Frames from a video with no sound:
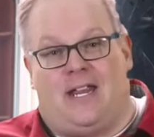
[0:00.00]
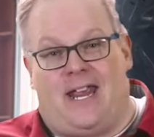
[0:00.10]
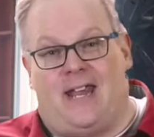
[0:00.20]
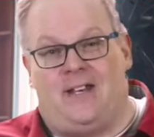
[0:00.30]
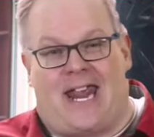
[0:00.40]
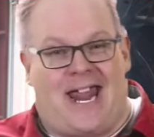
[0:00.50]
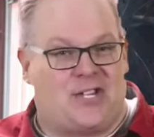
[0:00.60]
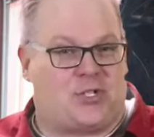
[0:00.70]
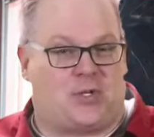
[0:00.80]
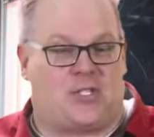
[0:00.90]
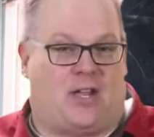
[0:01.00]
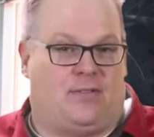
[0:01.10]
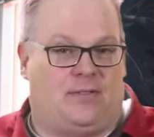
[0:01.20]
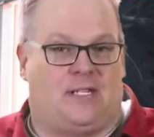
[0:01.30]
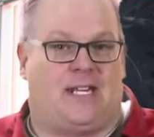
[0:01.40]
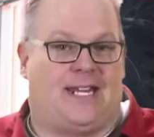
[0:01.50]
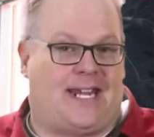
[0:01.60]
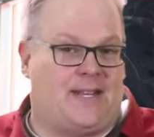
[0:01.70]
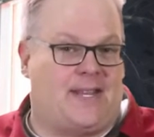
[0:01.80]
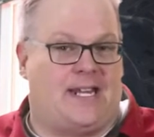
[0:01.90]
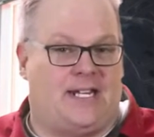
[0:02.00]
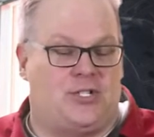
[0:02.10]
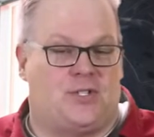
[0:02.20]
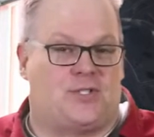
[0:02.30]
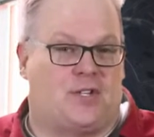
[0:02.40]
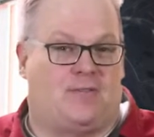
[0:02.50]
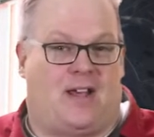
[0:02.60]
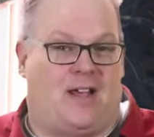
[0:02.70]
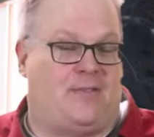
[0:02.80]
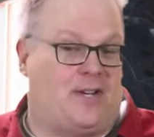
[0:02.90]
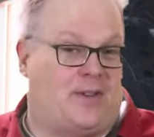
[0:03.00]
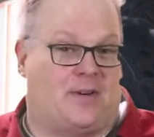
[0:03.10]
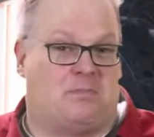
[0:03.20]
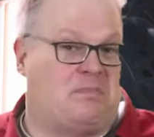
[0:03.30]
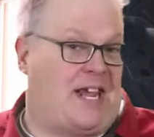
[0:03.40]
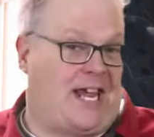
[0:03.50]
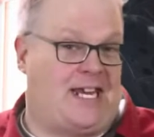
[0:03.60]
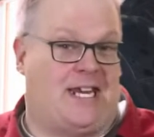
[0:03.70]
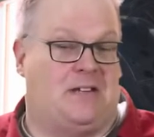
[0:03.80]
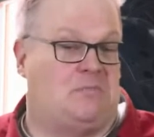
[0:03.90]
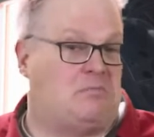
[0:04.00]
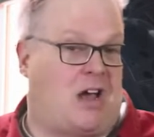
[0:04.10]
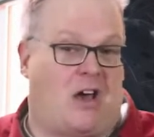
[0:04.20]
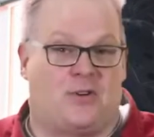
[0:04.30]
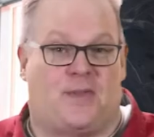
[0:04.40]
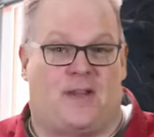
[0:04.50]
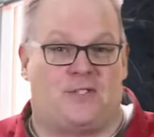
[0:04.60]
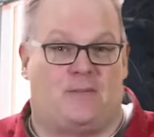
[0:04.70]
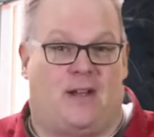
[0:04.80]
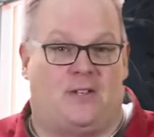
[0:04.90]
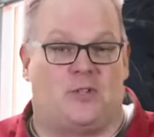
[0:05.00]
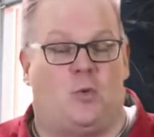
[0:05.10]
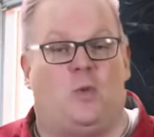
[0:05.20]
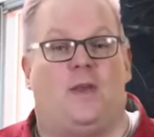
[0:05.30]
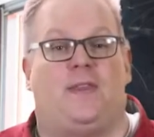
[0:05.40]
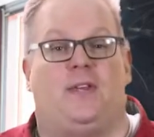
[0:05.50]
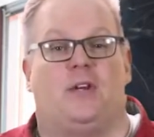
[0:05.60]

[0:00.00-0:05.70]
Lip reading: And ask yourself, can that engine survive another 80, 100,000 miles with the